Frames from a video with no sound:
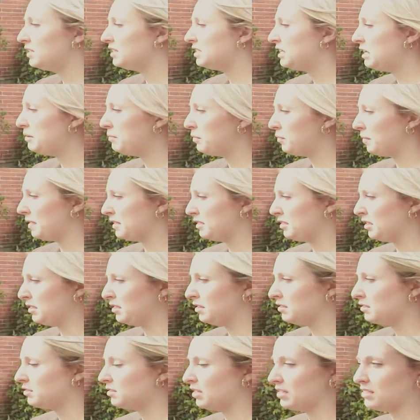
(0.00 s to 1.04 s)
team at West
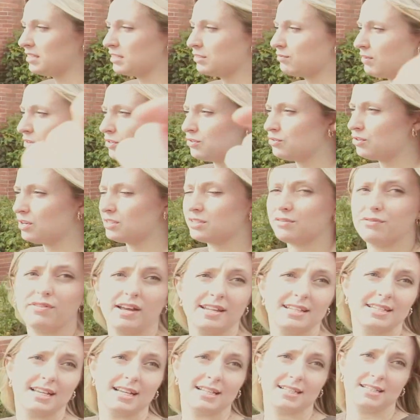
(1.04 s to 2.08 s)
Sussex registrars are
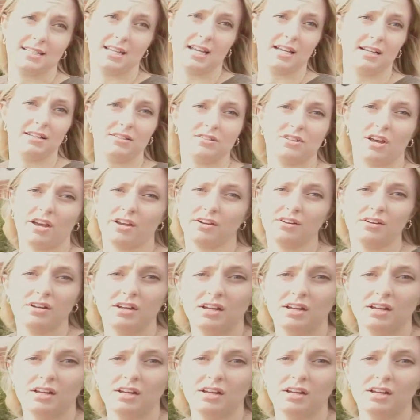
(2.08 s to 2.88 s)
fantastic. So